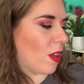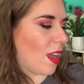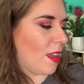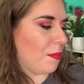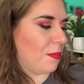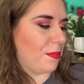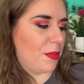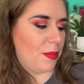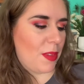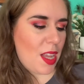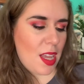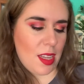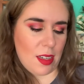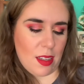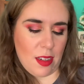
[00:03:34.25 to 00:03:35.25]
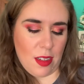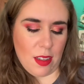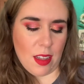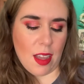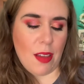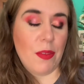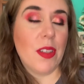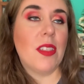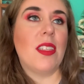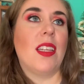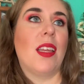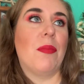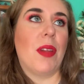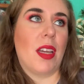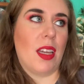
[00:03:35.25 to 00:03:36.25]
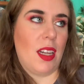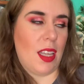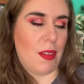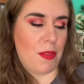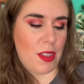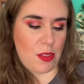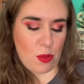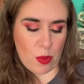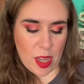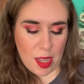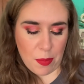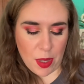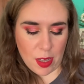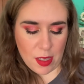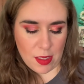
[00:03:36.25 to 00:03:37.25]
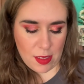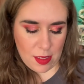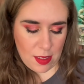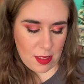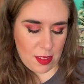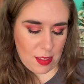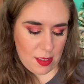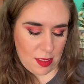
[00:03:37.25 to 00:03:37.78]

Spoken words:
I'm not gonna give this away because